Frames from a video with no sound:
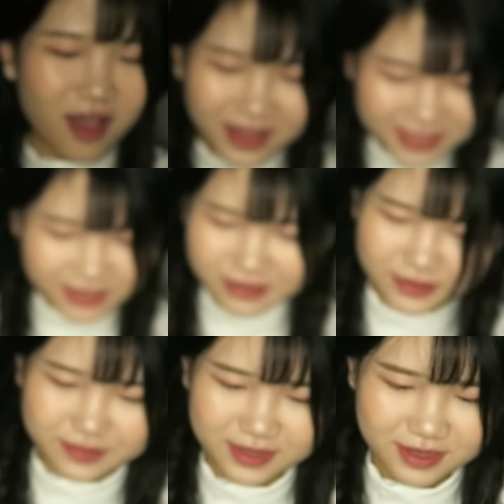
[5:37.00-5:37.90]

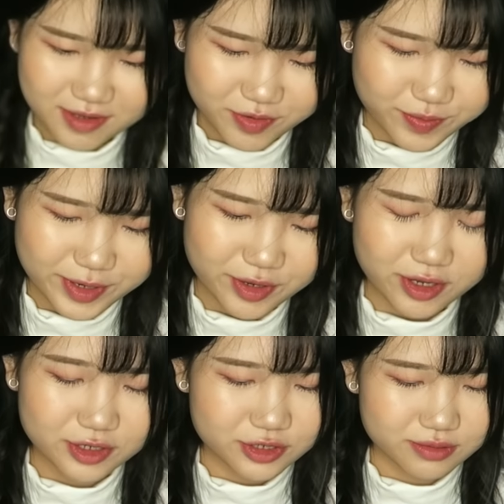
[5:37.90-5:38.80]
awesome. Oh my
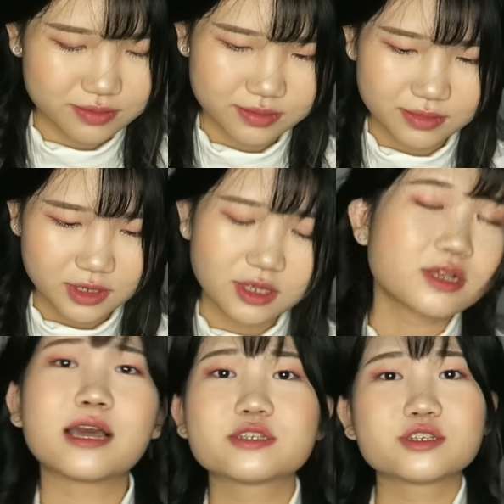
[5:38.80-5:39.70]
gosh.
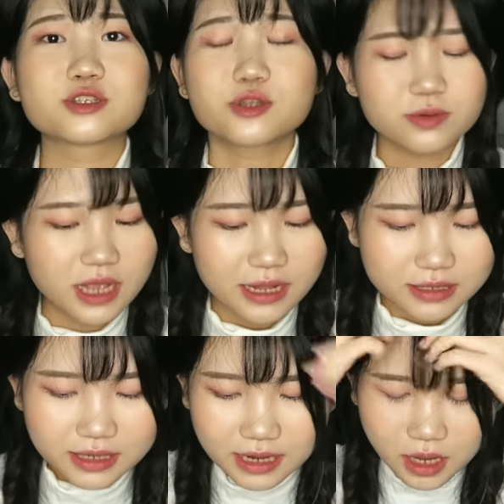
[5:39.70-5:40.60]
Guys, she's so
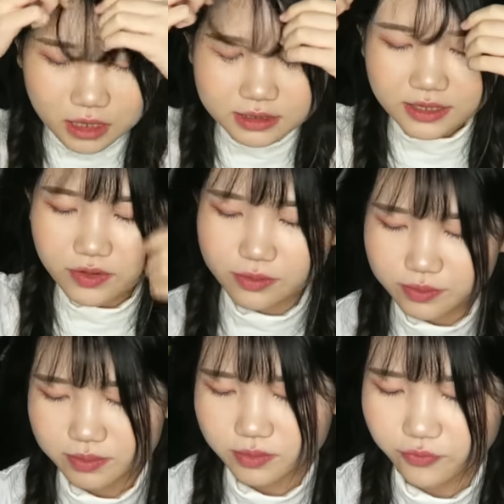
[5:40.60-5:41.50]
talented. I can't even
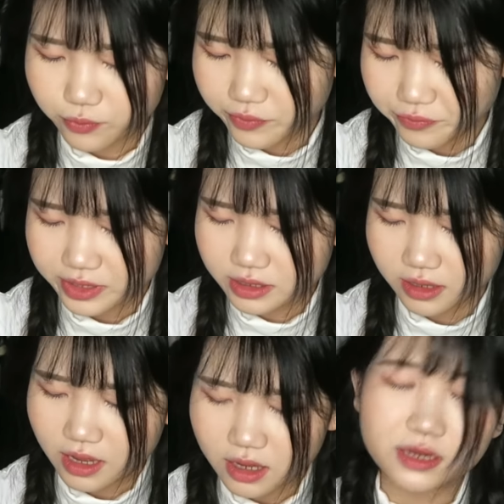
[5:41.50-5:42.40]
rephrase,
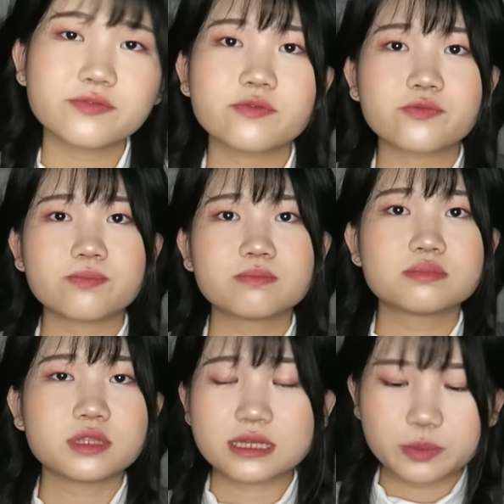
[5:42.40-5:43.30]
like, I can't even
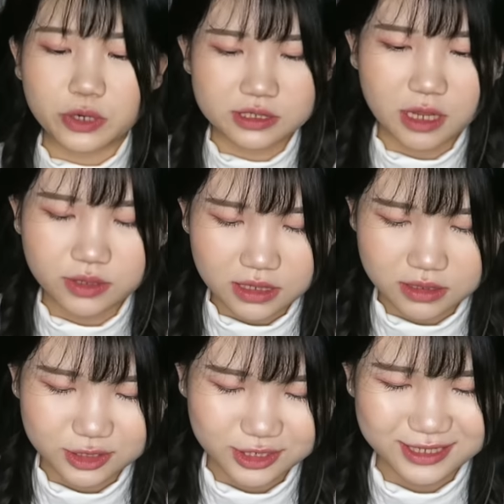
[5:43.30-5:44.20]
express how talented she